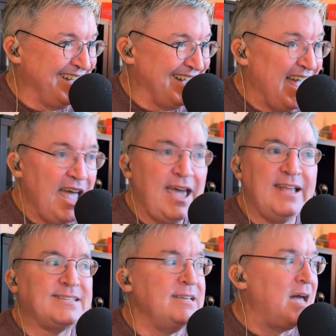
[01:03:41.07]
Yeah.
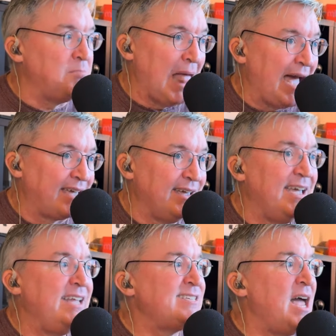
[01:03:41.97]
it's not black.
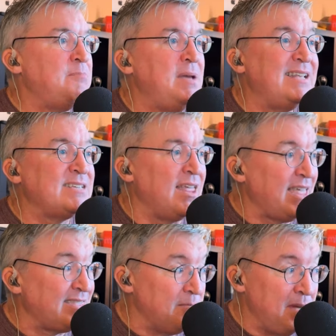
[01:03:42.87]
It's not. It's not
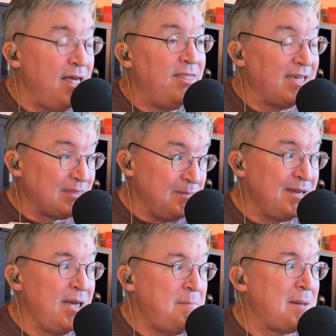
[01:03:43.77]
like the like the
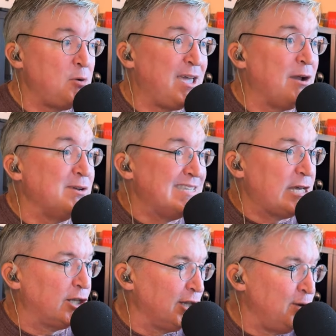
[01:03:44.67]
Midnight MacBook Air is the
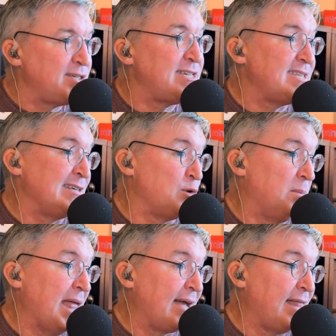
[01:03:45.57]
closest thing to a
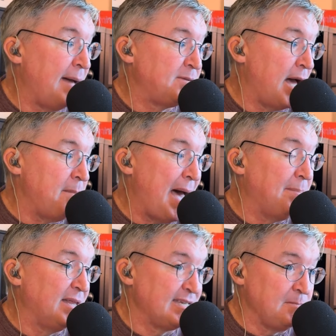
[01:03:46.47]
black laptop
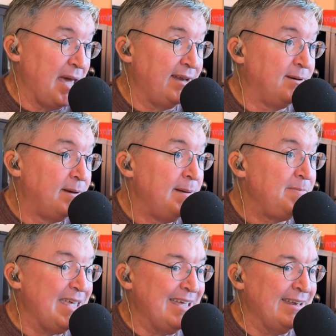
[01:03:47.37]
Apple has made
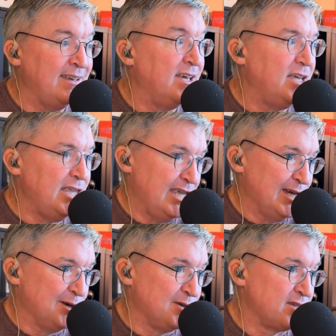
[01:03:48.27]
in
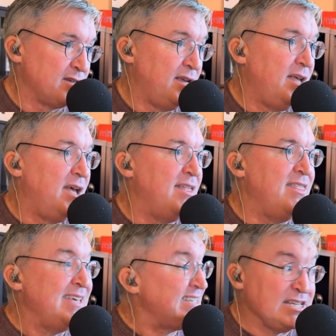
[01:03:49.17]
years.
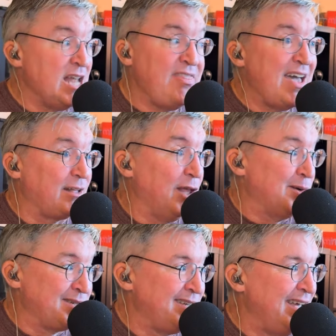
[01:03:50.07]
This is not that
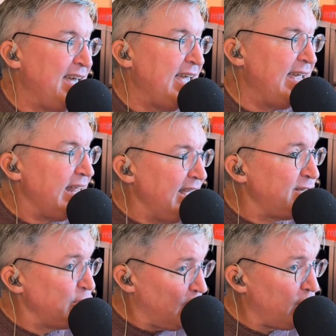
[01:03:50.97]
close. It
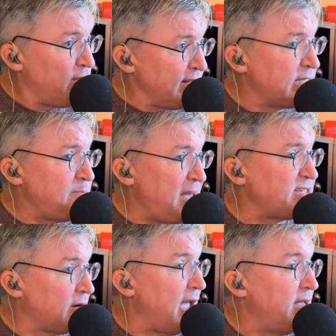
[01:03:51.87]
is darker than
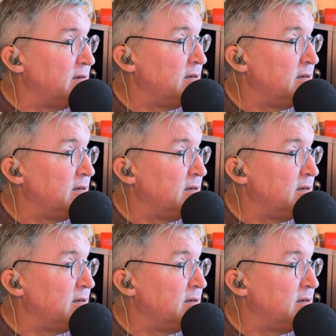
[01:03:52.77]
space gray